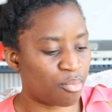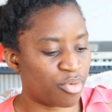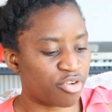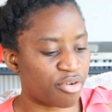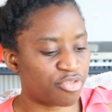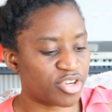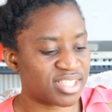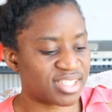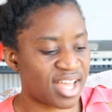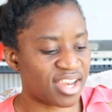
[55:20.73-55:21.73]
we've got
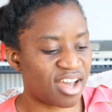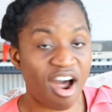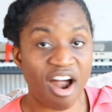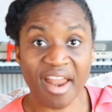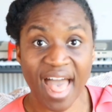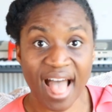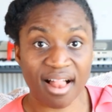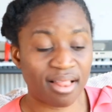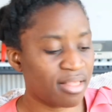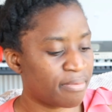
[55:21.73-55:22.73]
Freestyler
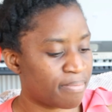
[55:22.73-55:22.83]
RL,